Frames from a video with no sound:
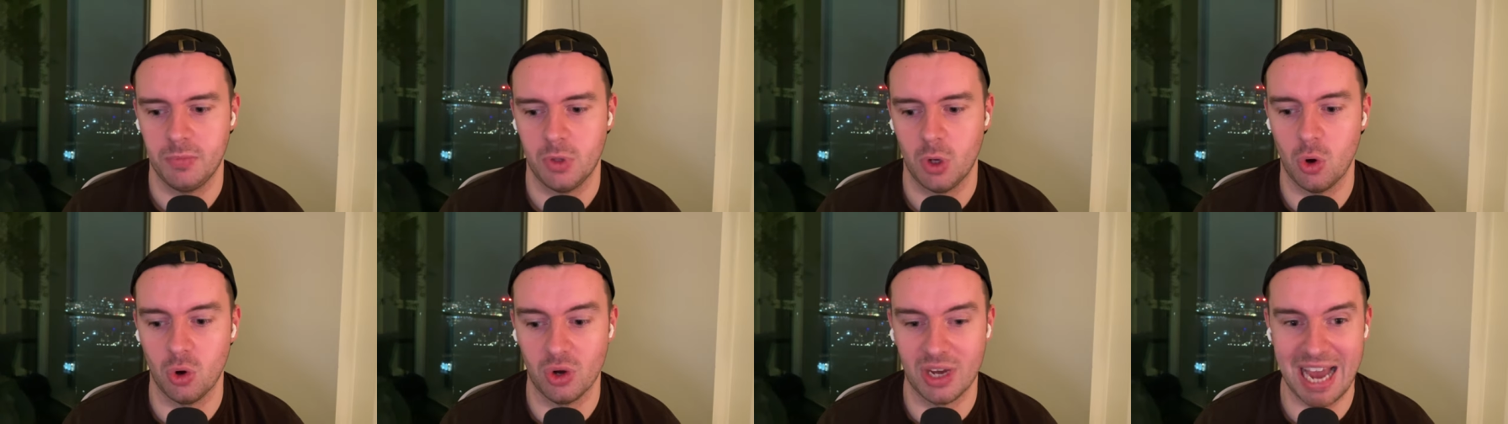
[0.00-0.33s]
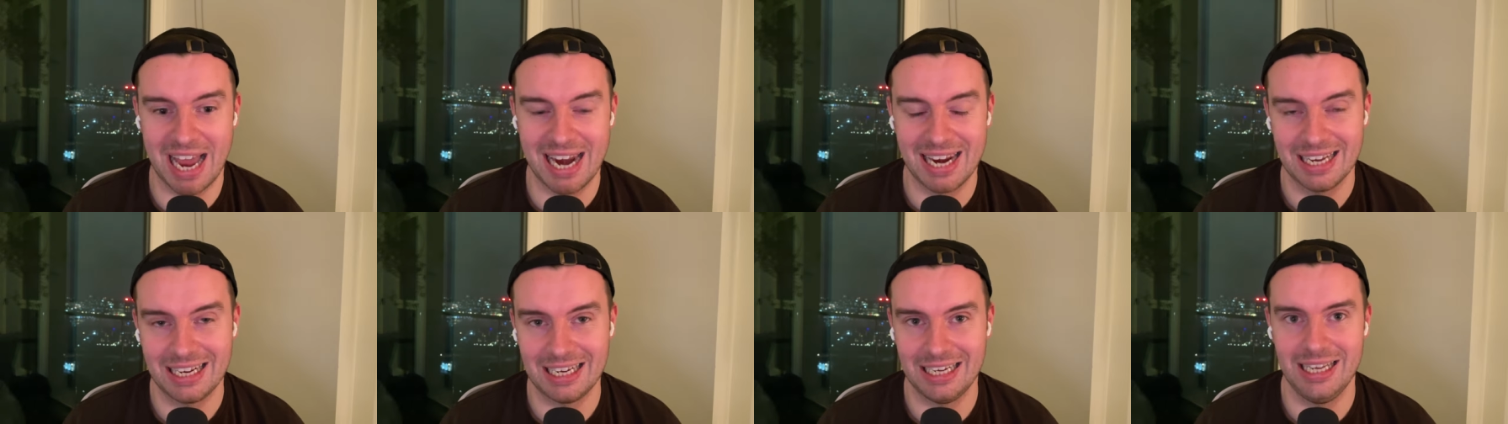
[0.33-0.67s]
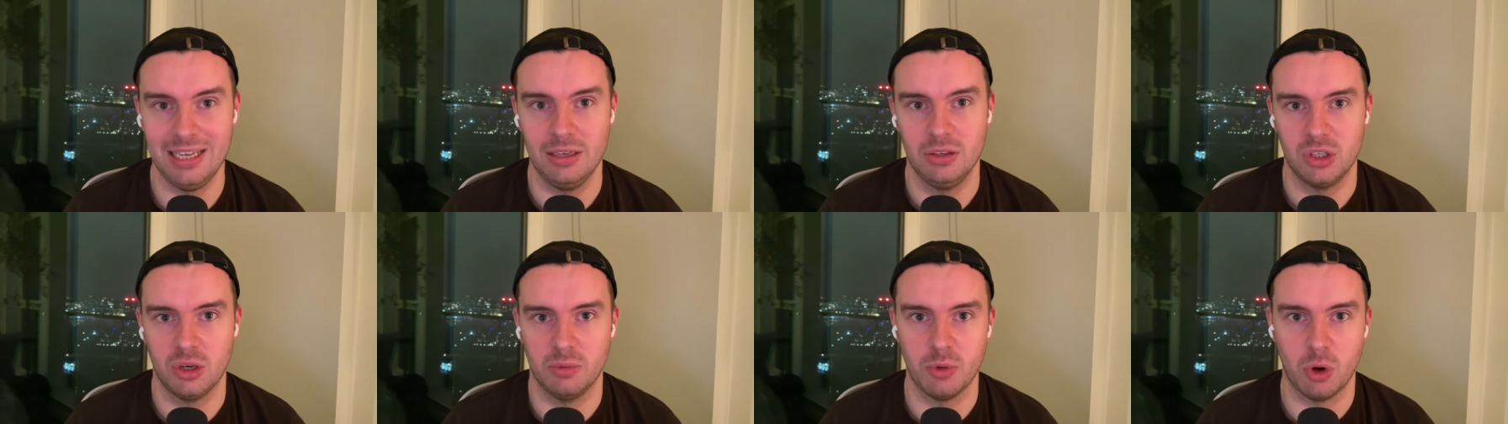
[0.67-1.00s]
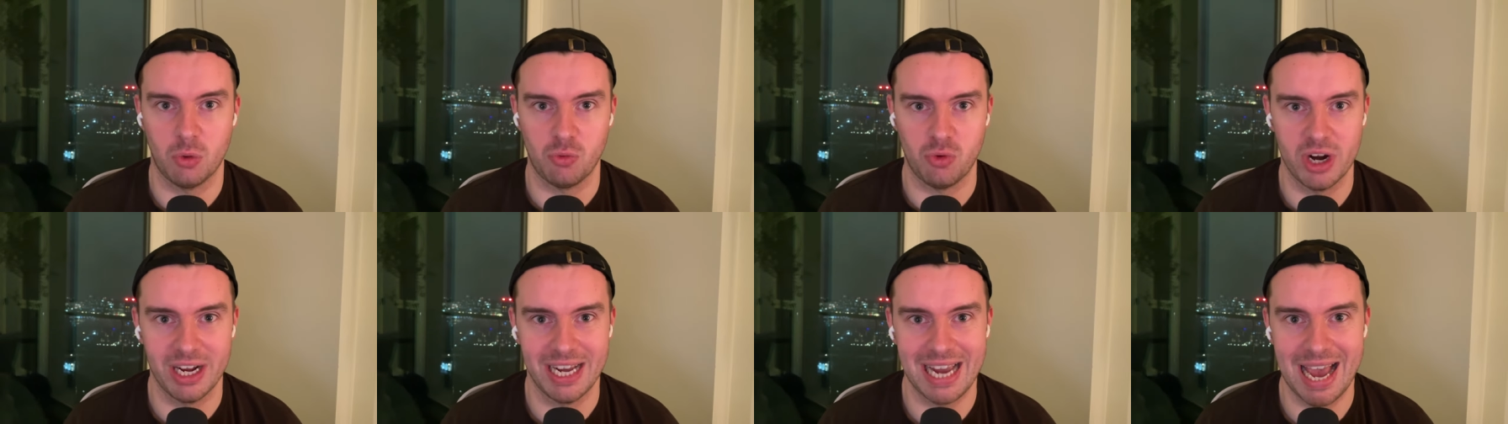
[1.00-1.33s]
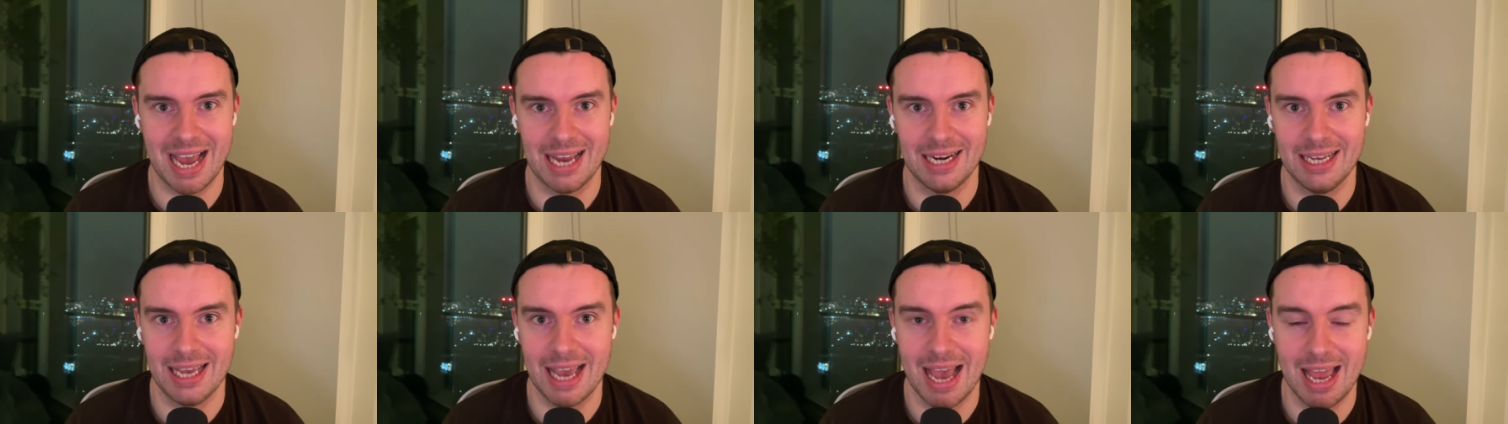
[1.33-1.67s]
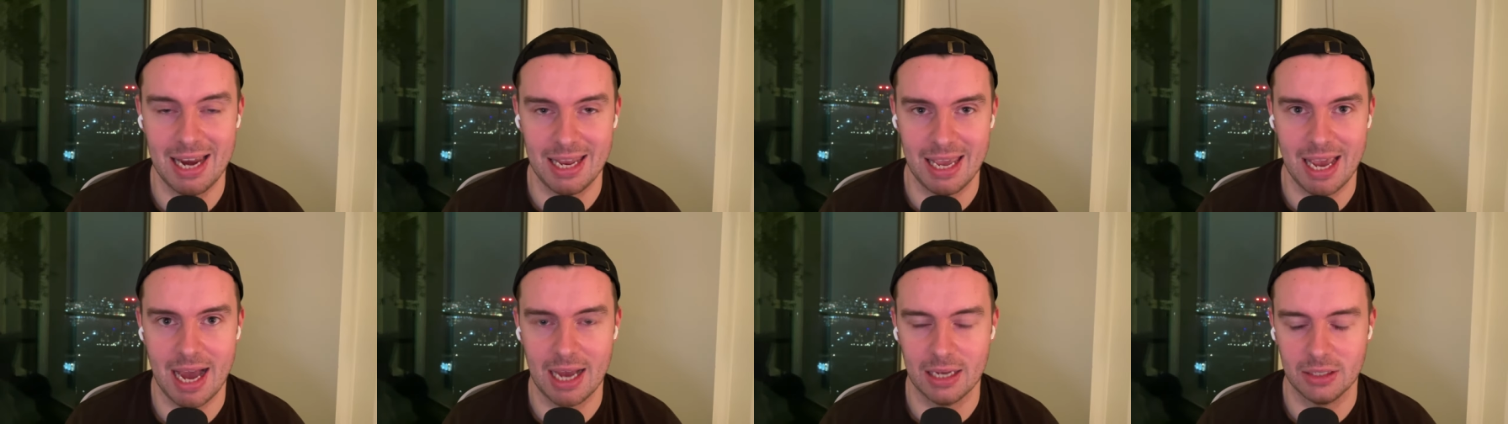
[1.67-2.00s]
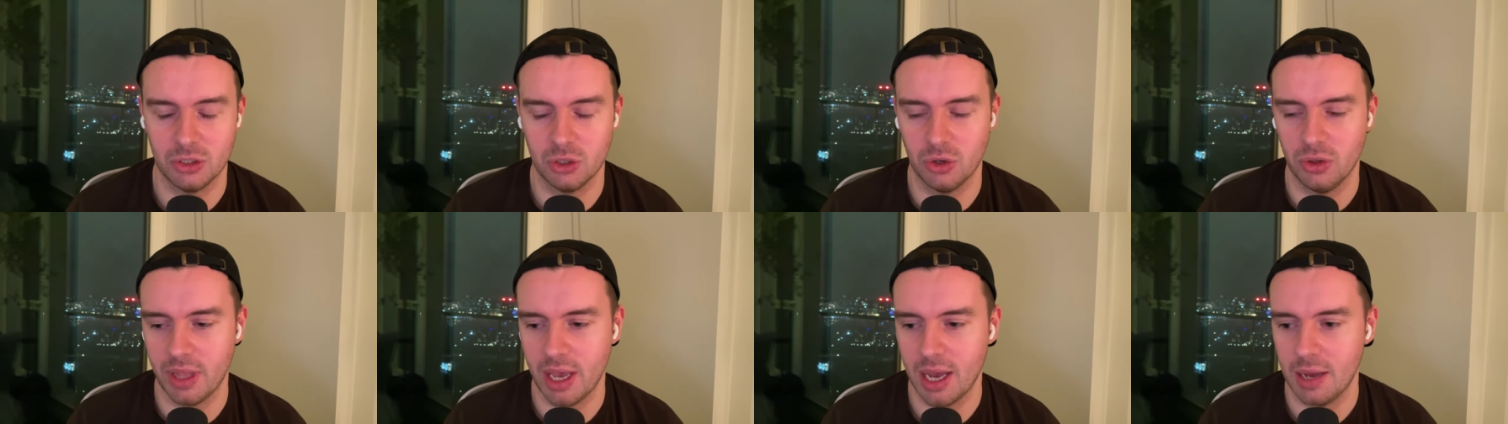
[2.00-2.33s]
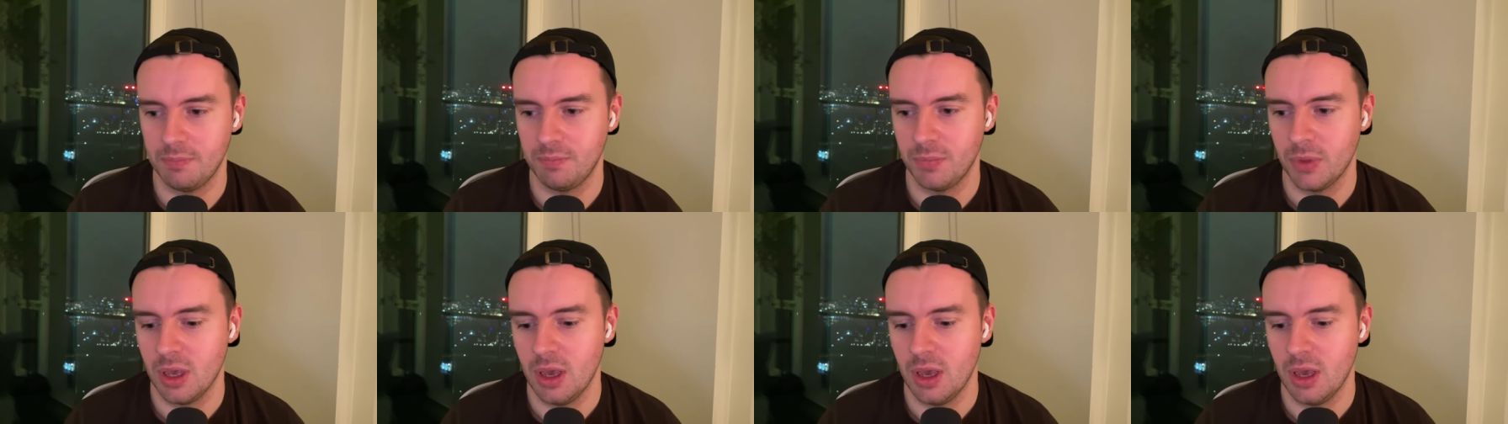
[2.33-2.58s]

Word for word: organically. So I'm not running any, any, ads on that.